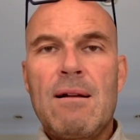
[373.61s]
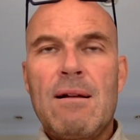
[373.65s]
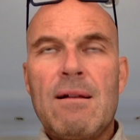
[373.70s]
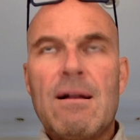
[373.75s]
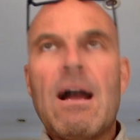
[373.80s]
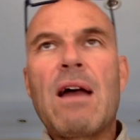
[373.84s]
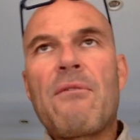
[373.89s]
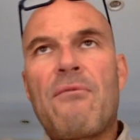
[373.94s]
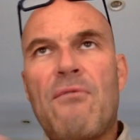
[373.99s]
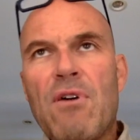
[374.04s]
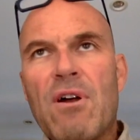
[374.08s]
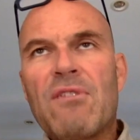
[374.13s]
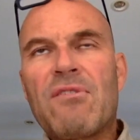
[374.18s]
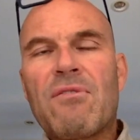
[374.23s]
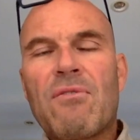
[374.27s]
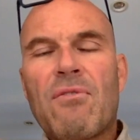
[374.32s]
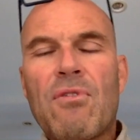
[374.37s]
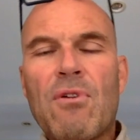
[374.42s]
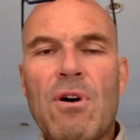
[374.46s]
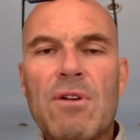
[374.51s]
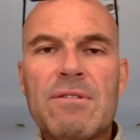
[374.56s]
I
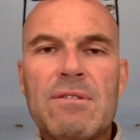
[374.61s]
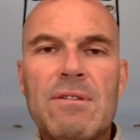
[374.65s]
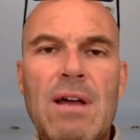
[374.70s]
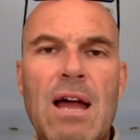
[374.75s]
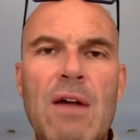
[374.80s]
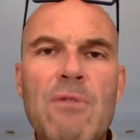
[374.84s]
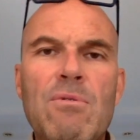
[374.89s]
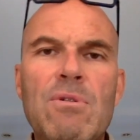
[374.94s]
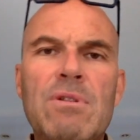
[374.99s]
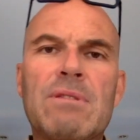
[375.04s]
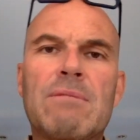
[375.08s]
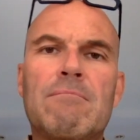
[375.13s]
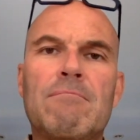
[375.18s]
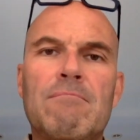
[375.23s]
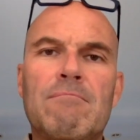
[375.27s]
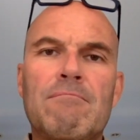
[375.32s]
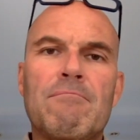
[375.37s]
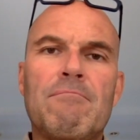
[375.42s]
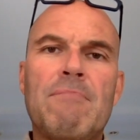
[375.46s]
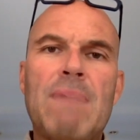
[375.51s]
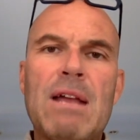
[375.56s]
first thought I would
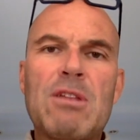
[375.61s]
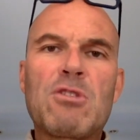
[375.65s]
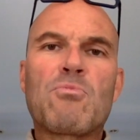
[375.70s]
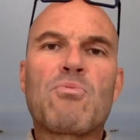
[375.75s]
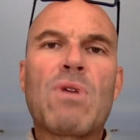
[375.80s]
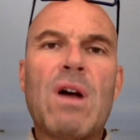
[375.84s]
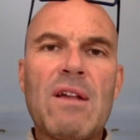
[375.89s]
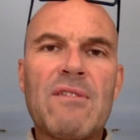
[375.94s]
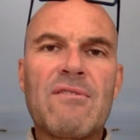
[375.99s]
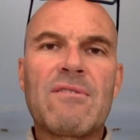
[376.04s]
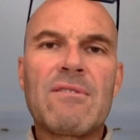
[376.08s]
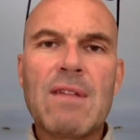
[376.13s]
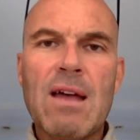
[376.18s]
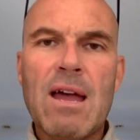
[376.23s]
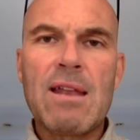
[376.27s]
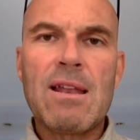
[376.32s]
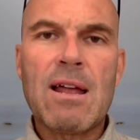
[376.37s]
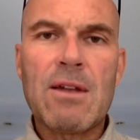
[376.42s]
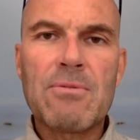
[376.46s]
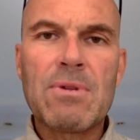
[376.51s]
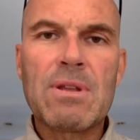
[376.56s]
make the price
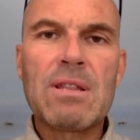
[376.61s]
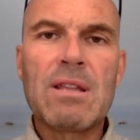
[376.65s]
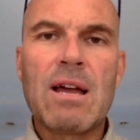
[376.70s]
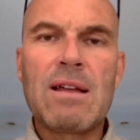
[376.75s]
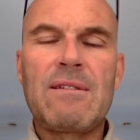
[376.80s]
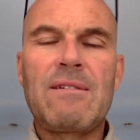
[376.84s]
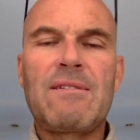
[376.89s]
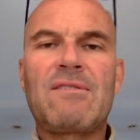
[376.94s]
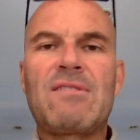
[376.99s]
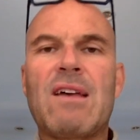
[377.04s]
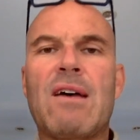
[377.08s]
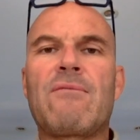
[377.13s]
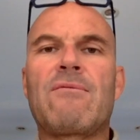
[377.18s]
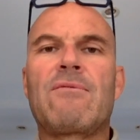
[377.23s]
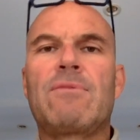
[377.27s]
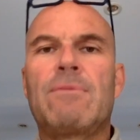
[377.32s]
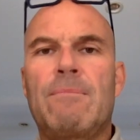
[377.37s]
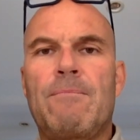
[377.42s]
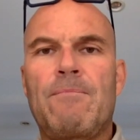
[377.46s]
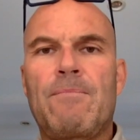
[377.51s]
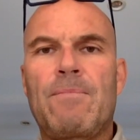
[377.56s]

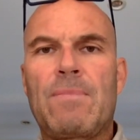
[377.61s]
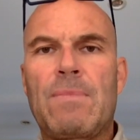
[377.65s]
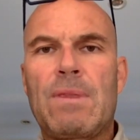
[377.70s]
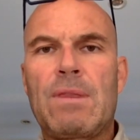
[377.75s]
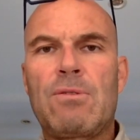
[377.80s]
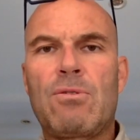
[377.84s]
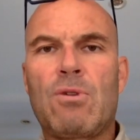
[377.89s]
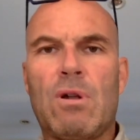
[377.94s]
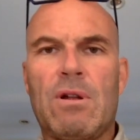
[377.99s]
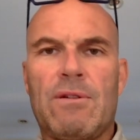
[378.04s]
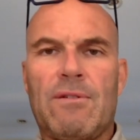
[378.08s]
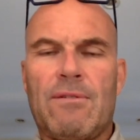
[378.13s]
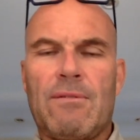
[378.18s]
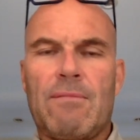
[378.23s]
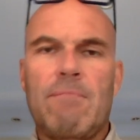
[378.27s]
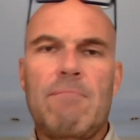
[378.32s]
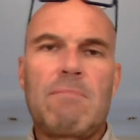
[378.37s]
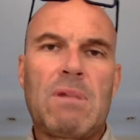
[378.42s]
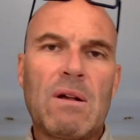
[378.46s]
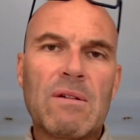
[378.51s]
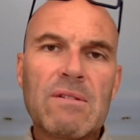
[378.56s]
$997
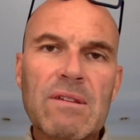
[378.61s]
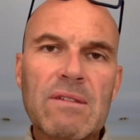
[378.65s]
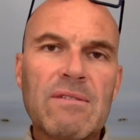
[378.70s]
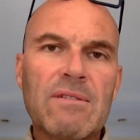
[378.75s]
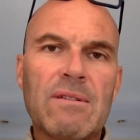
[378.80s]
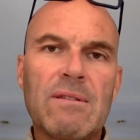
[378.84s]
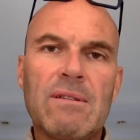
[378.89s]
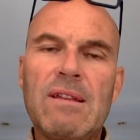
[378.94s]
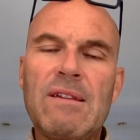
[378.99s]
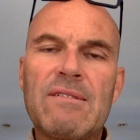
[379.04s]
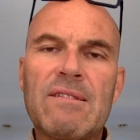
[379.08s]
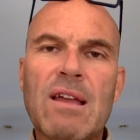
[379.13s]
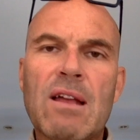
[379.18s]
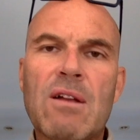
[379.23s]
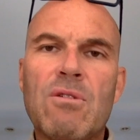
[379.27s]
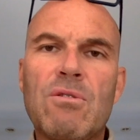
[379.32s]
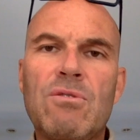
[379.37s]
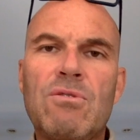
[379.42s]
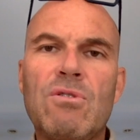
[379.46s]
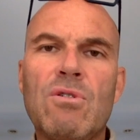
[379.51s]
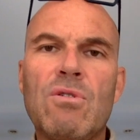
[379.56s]
because it's the least I
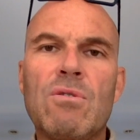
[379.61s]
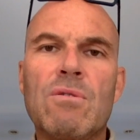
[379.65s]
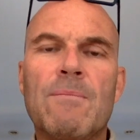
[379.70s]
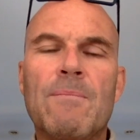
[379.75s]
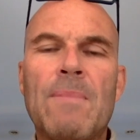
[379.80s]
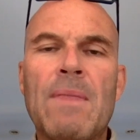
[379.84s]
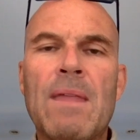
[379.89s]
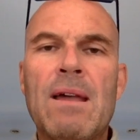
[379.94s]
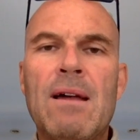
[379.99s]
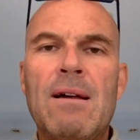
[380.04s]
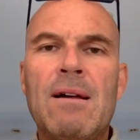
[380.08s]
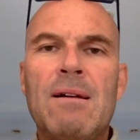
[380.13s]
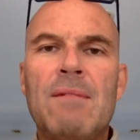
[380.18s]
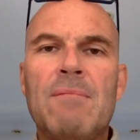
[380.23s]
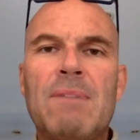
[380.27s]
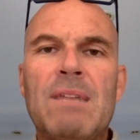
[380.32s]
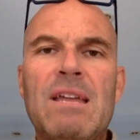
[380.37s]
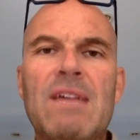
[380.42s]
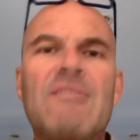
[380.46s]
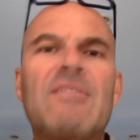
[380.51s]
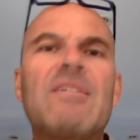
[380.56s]
could do.
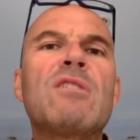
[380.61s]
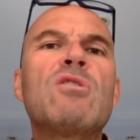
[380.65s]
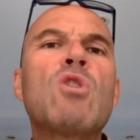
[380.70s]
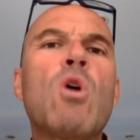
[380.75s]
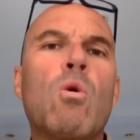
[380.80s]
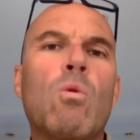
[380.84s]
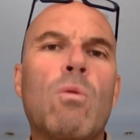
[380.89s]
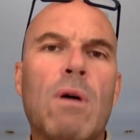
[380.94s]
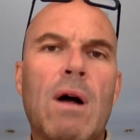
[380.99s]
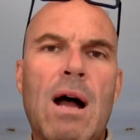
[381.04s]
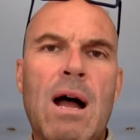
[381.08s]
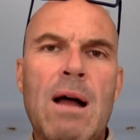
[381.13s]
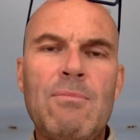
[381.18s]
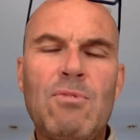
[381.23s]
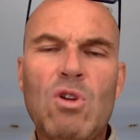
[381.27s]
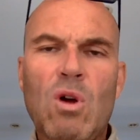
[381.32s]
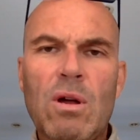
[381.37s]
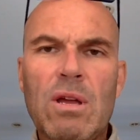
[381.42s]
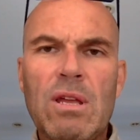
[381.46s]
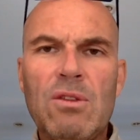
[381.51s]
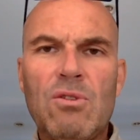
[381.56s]
But I said, no, I'm
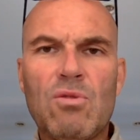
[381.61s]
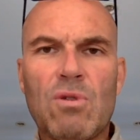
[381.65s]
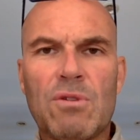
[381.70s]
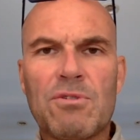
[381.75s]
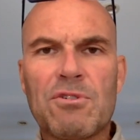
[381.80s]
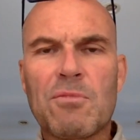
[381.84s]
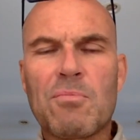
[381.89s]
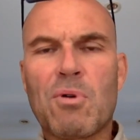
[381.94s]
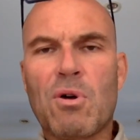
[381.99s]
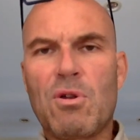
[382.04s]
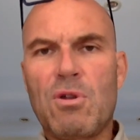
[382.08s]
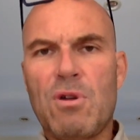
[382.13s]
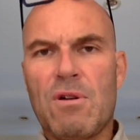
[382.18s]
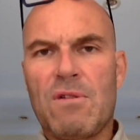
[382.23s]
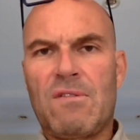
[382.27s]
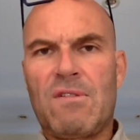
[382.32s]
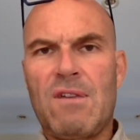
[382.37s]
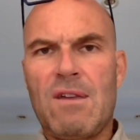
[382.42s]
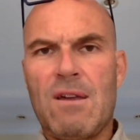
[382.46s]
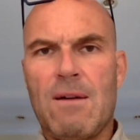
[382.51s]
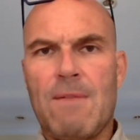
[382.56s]
talking to
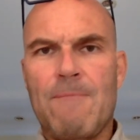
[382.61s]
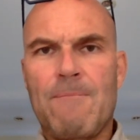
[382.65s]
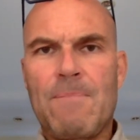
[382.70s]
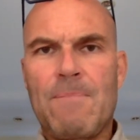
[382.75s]
entrepreneurs here.